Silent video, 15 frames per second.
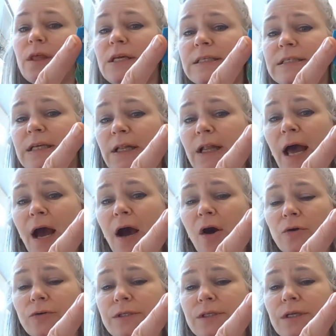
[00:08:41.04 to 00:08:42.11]
these
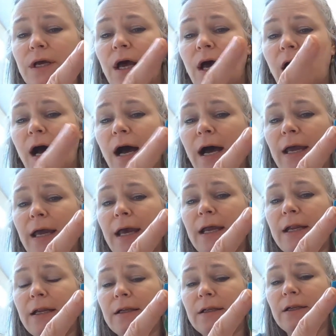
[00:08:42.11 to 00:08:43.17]
clouds, I
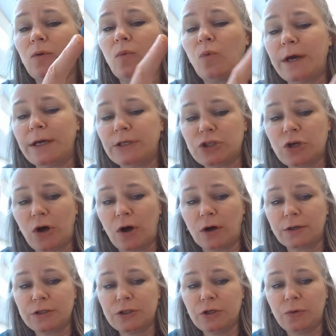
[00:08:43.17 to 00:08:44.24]
added a little white chalk
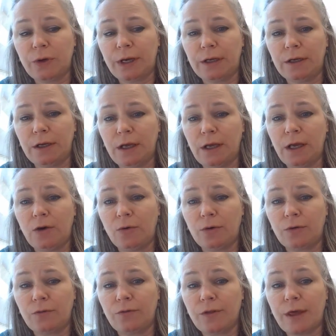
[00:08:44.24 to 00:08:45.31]
to it in
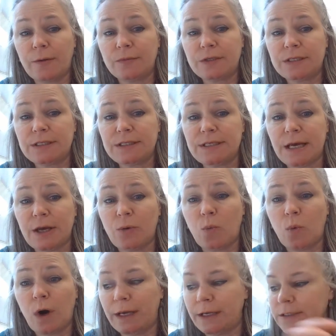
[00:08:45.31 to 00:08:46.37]
order for them to stay
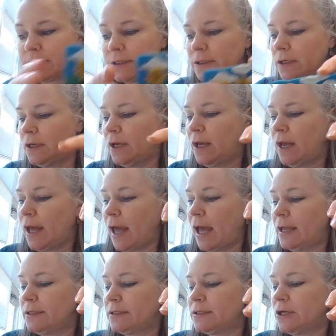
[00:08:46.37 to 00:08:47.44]
white.
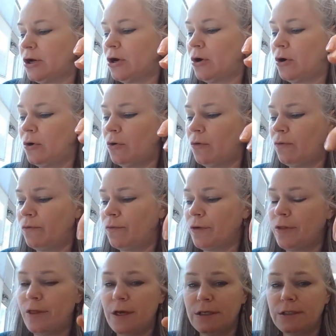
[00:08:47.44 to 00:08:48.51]
And so for
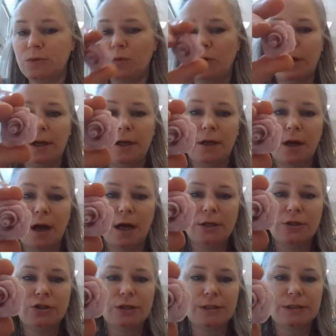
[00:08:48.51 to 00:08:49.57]
this one, I
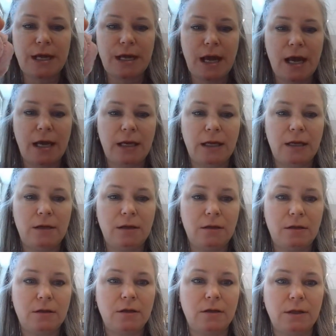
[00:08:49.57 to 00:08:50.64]
just added
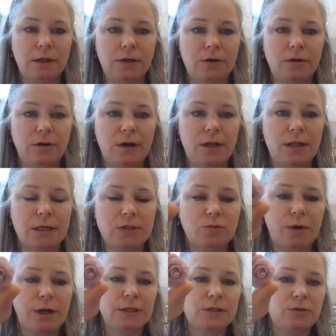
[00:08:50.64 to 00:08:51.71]
the glitter, and that's
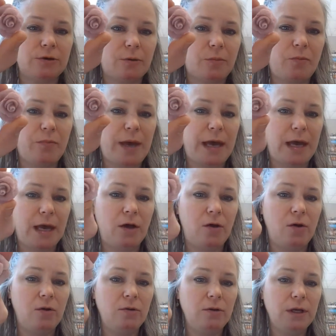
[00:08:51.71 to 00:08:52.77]
why it's sort of
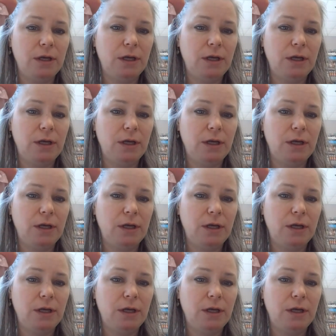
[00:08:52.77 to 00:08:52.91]
pale,